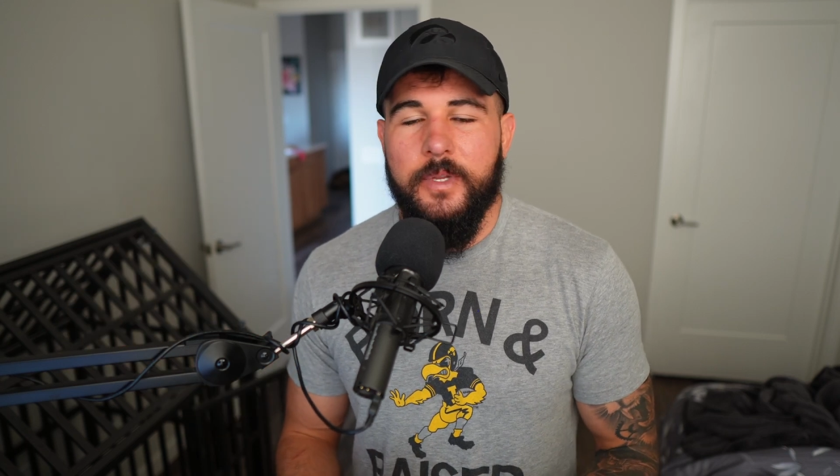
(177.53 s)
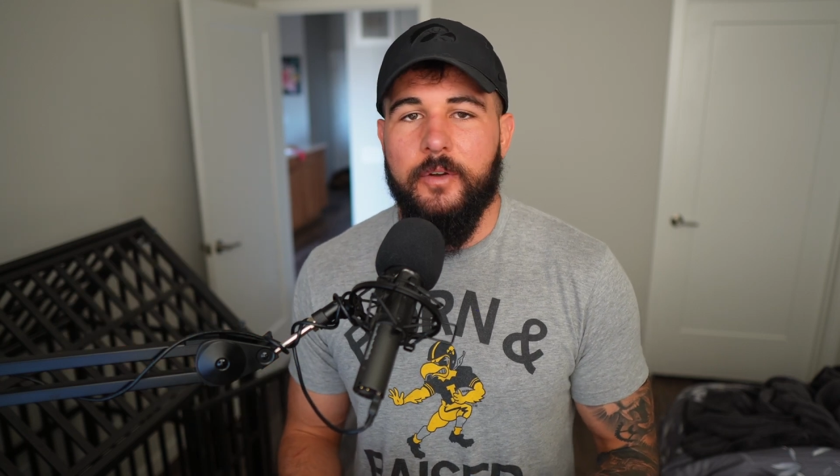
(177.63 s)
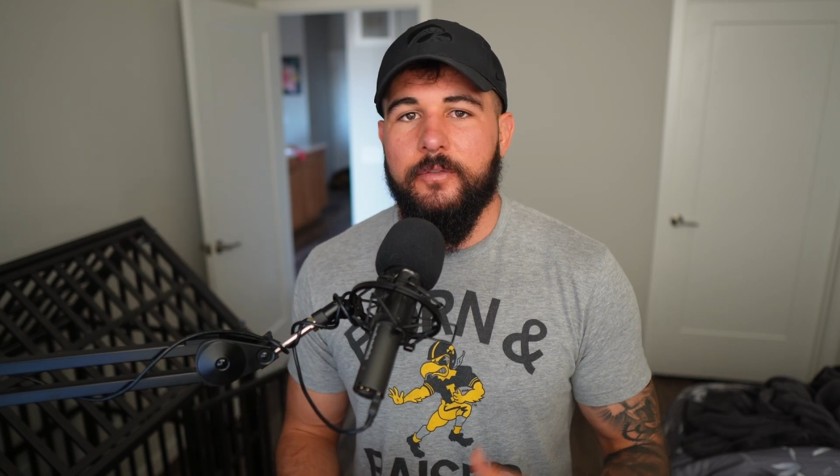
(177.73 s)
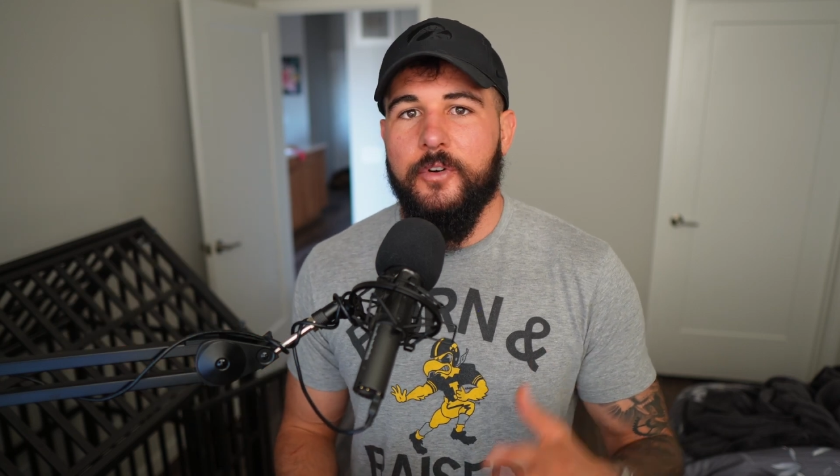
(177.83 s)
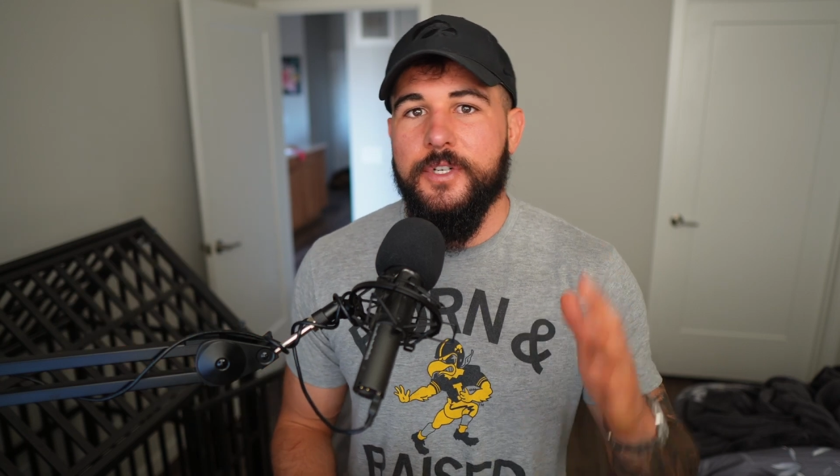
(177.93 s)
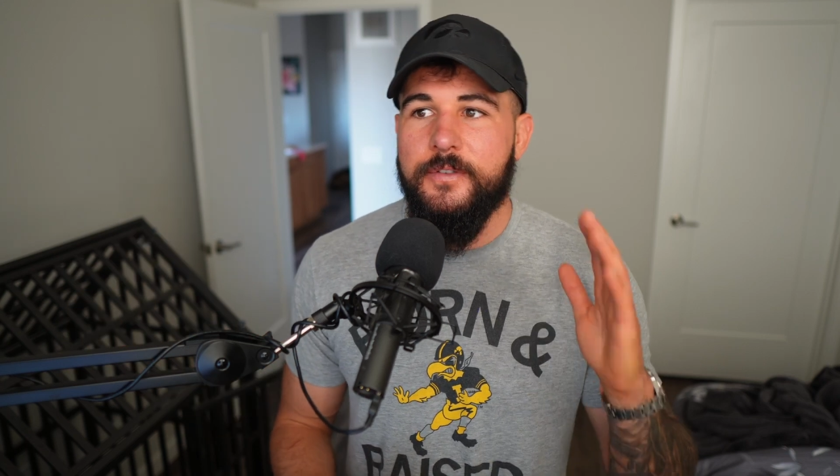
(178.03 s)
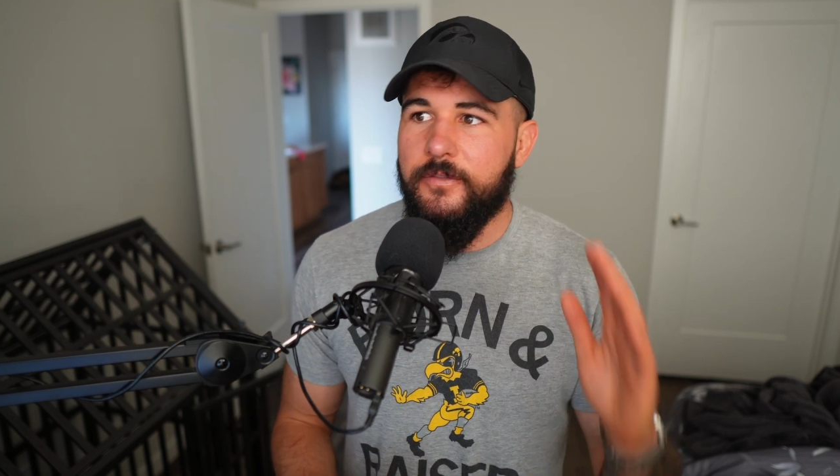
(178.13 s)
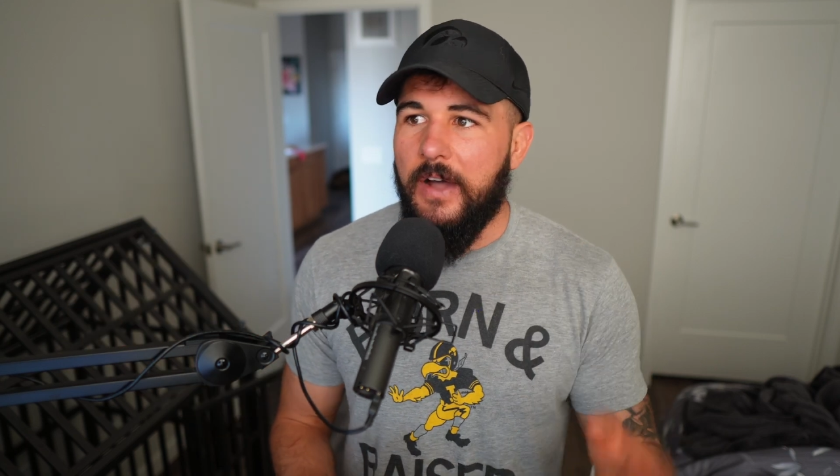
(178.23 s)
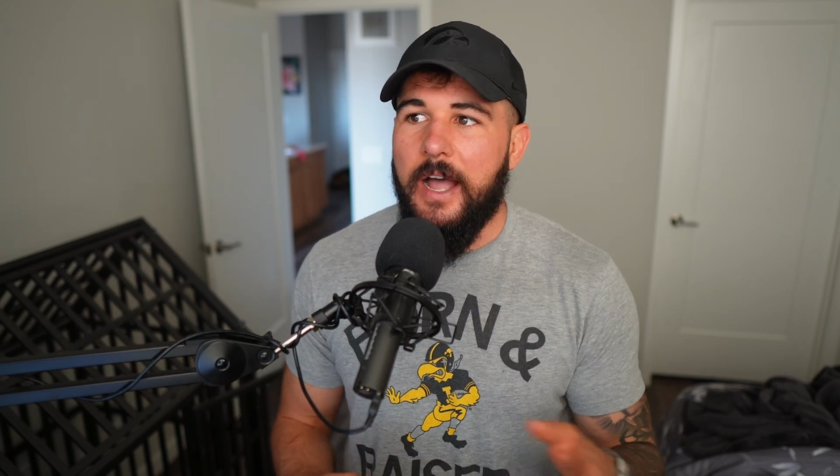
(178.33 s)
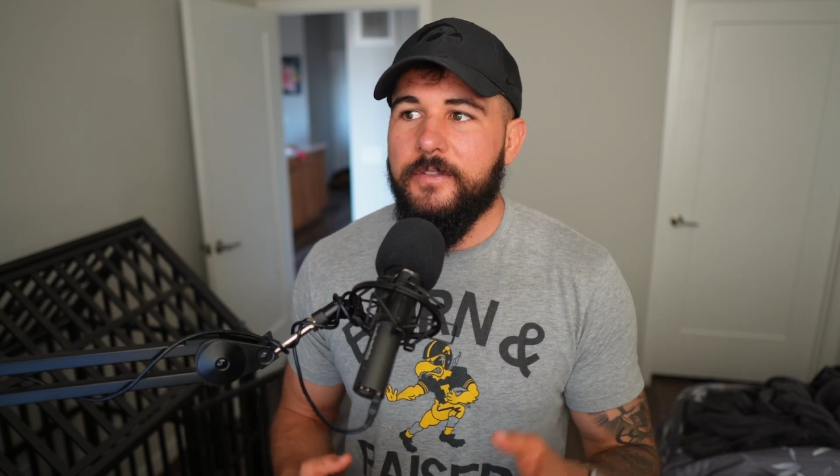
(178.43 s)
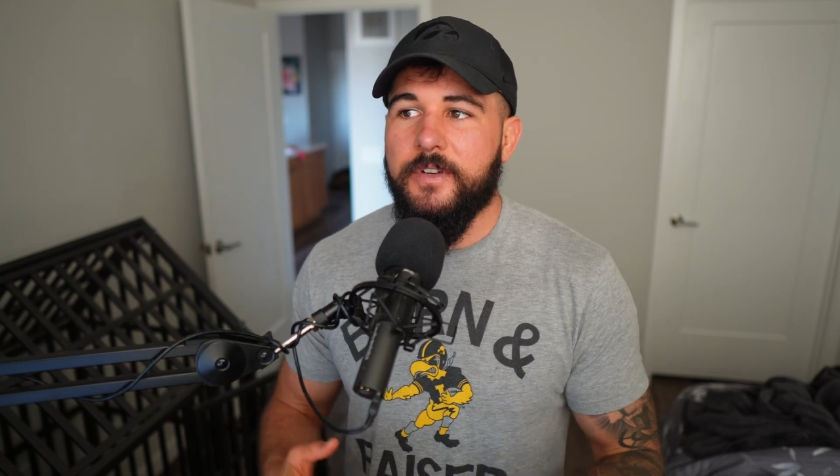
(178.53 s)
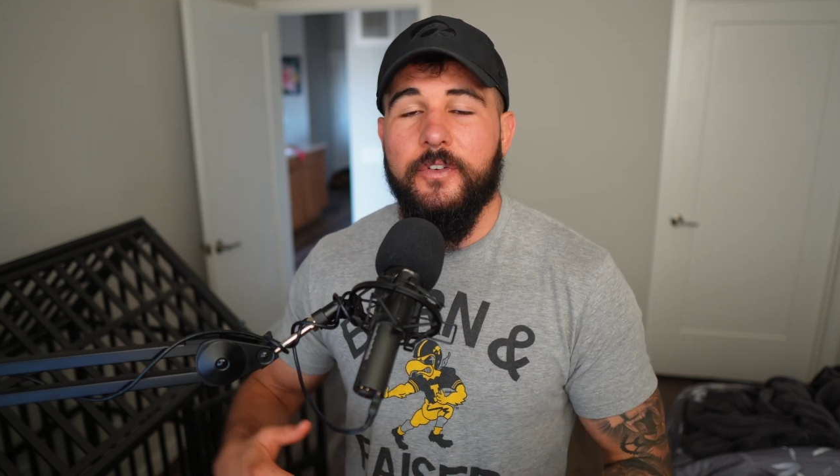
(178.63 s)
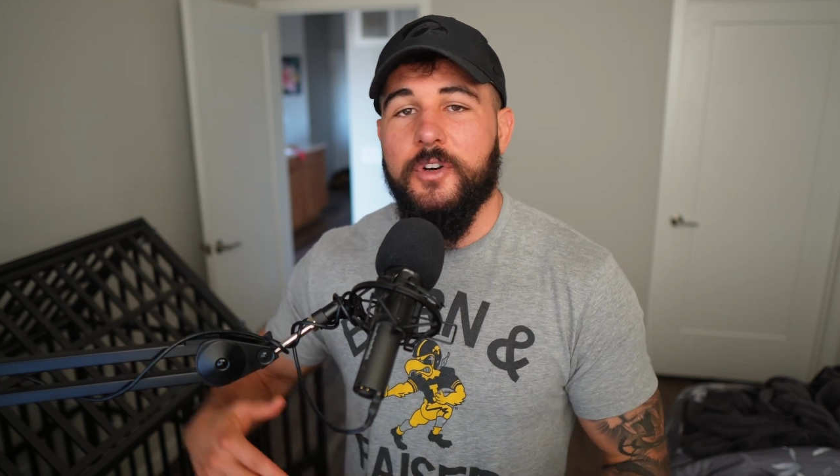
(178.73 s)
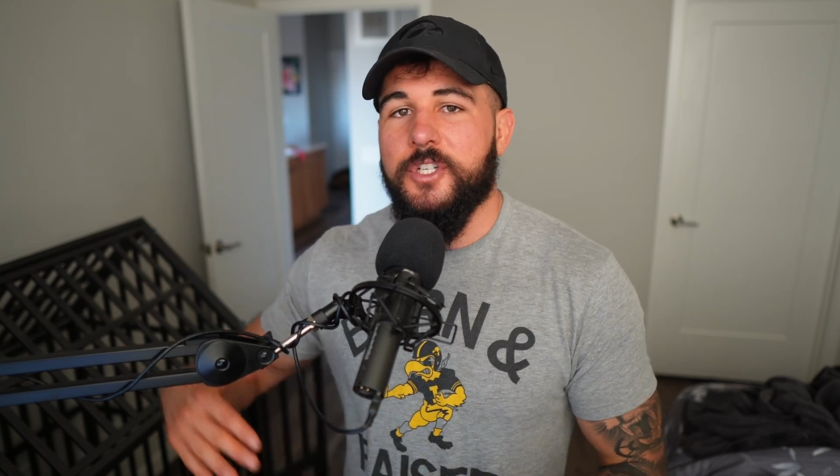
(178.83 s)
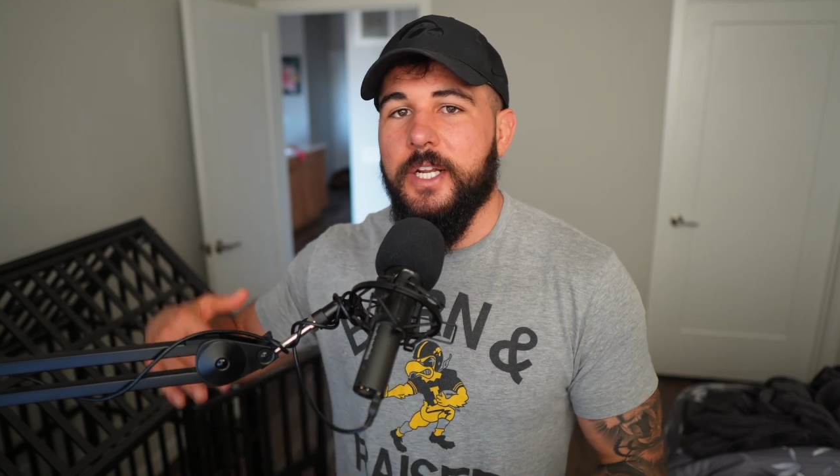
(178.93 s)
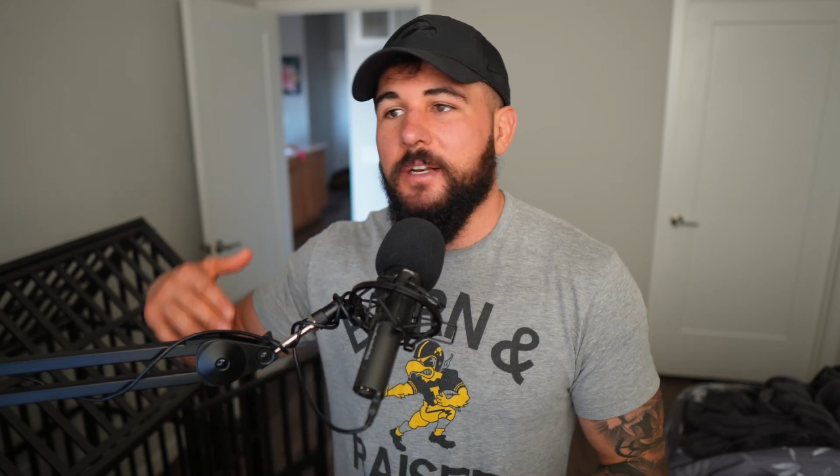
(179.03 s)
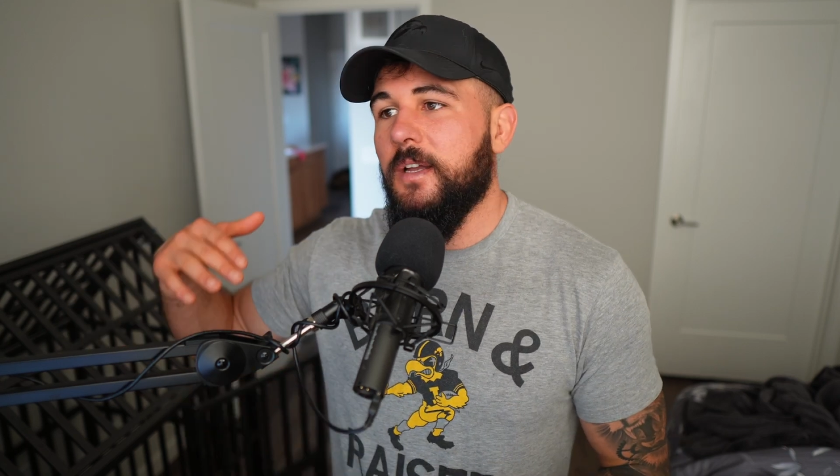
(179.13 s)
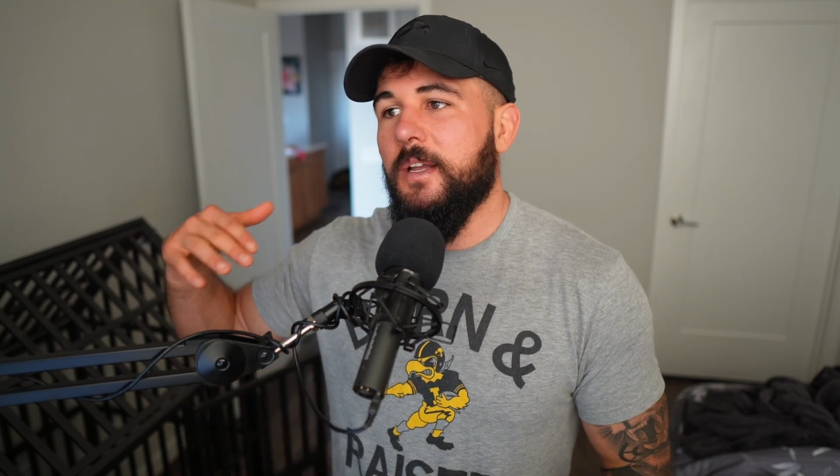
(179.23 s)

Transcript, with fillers: you know, version 5 to version